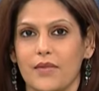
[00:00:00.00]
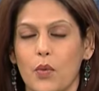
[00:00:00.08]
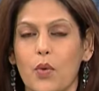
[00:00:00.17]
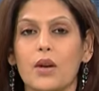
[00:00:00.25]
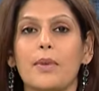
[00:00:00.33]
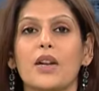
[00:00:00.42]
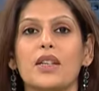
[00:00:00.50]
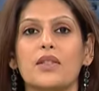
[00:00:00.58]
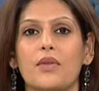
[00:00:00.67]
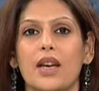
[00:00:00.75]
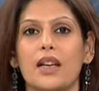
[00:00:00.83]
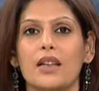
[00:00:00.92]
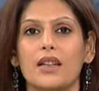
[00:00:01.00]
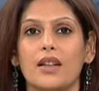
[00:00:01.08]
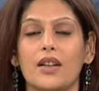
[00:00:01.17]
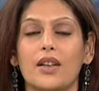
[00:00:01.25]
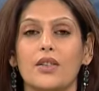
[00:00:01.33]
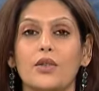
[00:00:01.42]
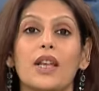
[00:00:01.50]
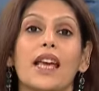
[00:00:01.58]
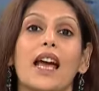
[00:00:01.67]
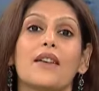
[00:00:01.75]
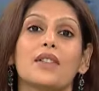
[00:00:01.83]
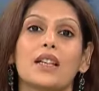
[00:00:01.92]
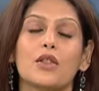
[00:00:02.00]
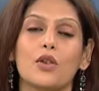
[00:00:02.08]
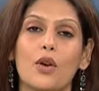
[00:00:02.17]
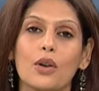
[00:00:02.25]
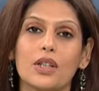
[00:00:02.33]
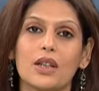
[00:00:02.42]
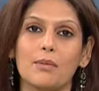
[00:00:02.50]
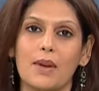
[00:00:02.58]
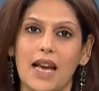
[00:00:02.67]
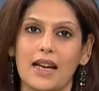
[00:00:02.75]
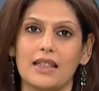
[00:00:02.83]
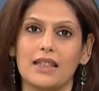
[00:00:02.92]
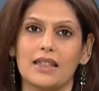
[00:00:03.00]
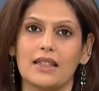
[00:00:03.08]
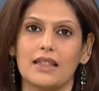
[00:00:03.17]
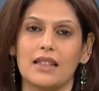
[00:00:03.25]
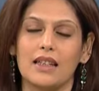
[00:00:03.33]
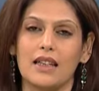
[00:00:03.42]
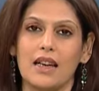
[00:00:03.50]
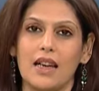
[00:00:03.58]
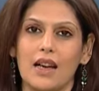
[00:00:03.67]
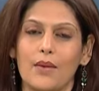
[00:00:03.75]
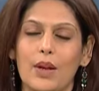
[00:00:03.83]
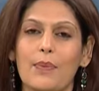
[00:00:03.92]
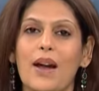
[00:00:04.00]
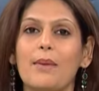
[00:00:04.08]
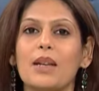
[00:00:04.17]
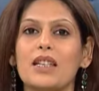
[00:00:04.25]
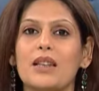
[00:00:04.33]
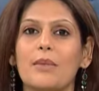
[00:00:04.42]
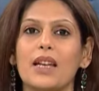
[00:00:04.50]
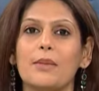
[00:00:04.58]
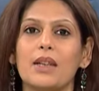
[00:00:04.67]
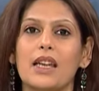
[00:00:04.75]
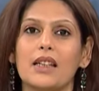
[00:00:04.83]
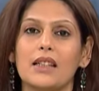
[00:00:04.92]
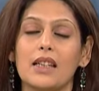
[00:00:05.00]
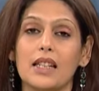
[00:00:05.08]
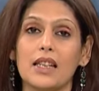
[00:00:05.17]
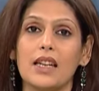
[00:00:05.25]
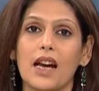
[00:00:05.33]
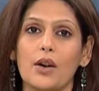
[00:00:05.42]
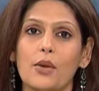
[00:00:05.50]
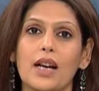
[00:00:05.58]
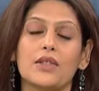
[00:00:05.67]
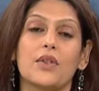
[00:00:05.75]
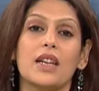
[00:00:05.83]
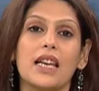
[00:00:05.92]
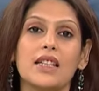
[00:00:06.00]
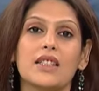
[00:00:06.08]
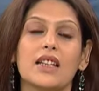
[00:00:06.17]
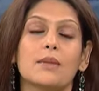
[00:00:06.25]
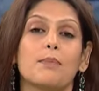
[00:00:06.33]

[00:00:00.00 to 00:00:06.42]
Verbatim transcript: What about Israel? Do they have such long-term plans? Well, Prime Minister Benjamin Netanyahu has released his